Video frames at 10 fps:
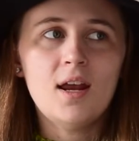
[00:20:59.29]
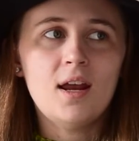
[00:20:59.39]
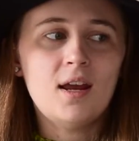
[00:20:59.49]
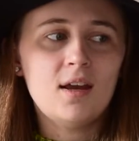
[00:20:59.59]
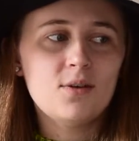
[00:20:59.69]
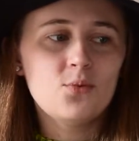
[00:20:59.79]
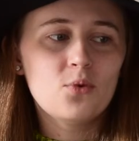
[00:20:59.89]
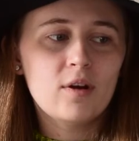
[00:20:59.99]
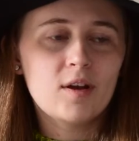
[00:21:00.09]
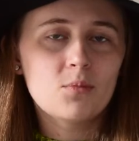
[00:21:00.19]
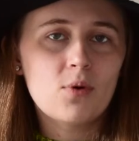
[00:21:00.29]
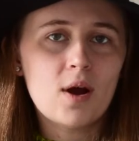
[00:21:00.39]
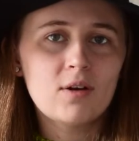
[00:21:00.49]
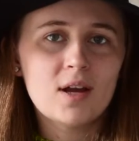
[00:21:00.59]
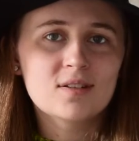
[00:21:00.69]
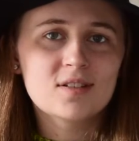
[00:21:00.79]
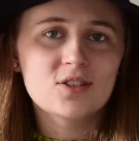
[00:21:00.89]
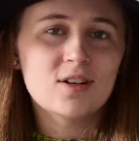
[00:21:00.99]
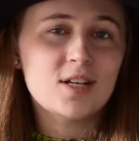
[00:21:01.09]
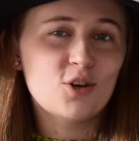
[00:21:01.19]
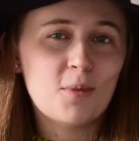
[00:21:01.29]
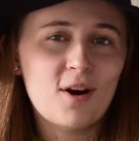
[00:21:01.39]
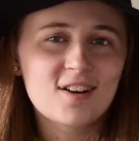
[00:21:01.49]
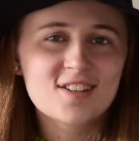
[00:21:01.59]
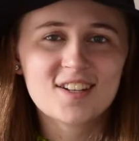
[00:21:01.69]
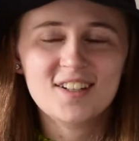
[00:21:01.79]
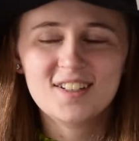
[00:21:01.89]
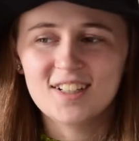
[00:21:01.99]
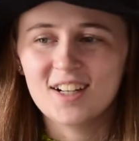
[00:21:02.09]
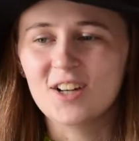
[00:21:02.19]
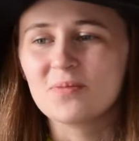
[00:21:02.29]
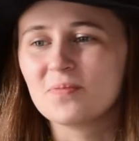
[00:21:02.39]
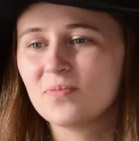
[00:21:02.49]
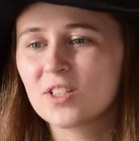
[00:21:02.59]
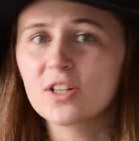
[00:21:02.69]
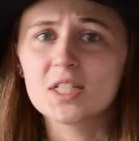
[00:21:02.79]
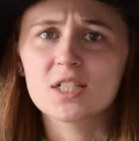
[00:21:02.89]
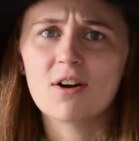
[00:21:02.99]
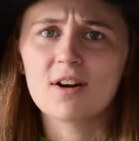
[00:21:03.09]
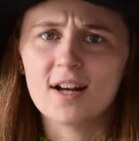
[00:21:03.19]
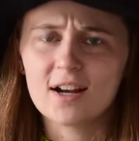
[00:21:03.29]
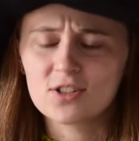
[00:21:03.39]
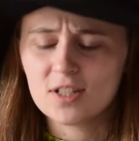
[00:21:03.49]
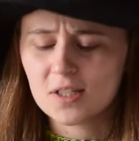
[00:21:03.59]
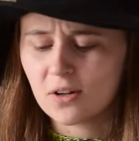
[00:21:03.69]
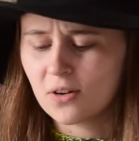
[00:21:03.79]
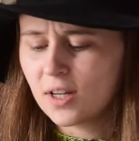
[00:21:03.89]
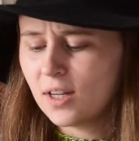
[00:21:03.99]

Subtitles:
a work in progress. It's already earmarked. It's already started, actually, so